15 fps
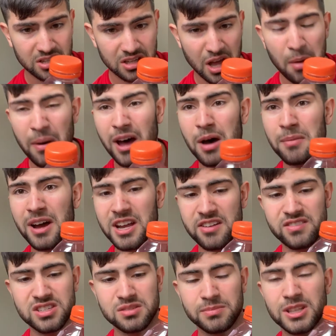I might give
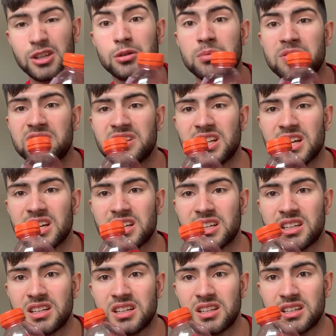it to my little brother later.
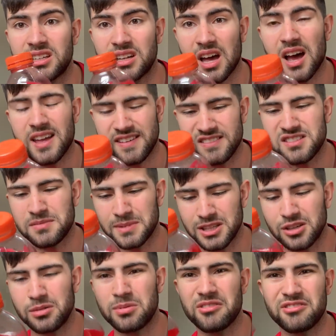I'll give it to my
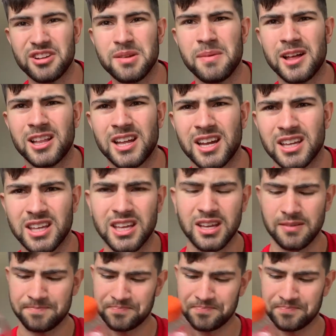little brother. He might like it.